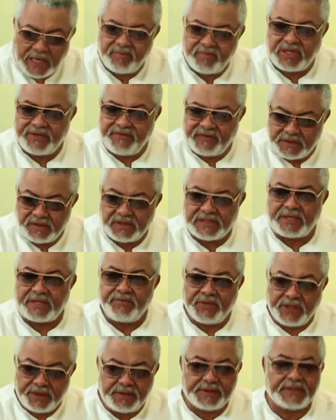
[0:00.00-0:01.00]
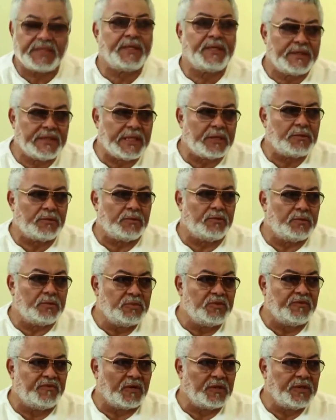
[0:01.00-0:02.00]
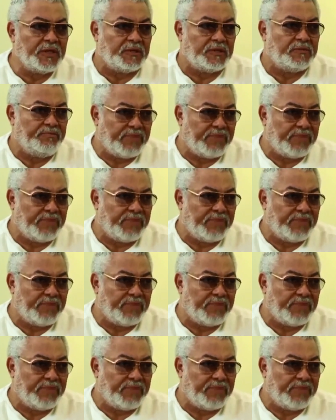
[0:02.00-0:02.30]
I believe in something and I'll move on it.